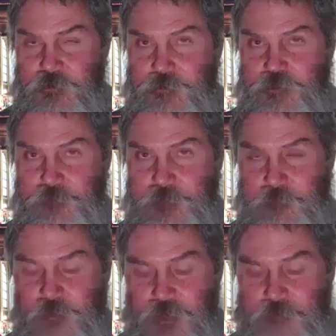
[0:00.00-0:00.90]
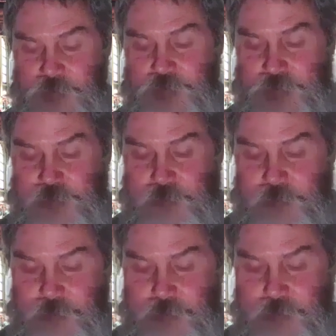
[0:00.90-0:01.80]
appears to be
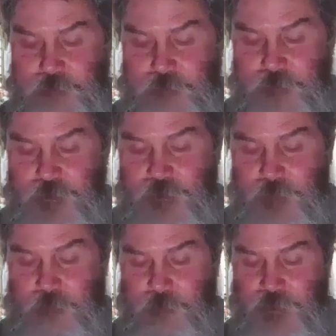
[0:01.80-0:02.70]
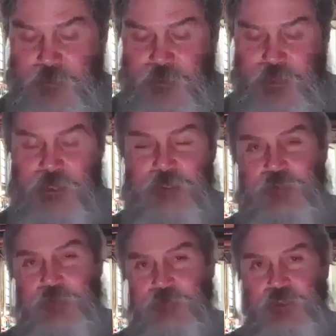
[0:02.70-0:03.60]
prophecy.
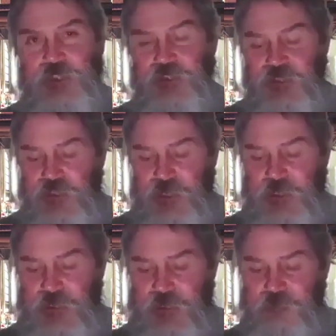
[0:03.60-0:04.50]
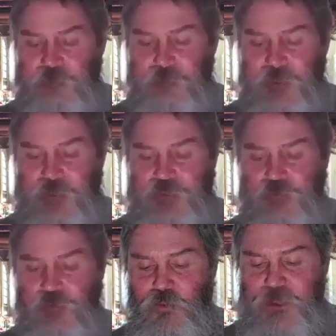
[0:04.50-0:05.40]
But in the age of reason
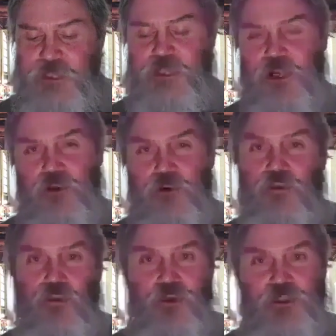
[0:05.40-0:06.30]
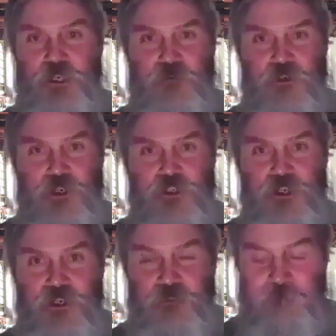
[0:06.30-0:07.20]
and information, we know will